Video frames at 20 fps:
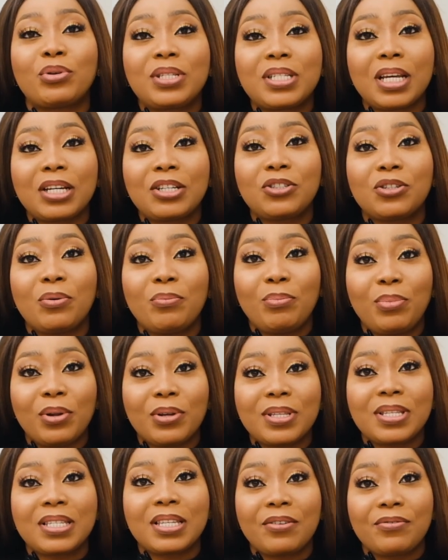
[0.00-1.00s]
Protection
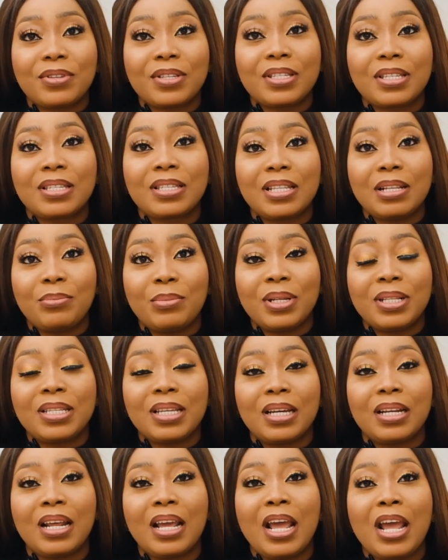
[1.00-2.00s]
Plus Services
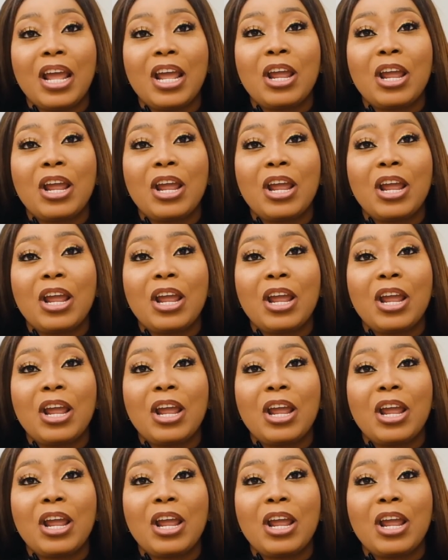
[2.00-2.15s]
Limited,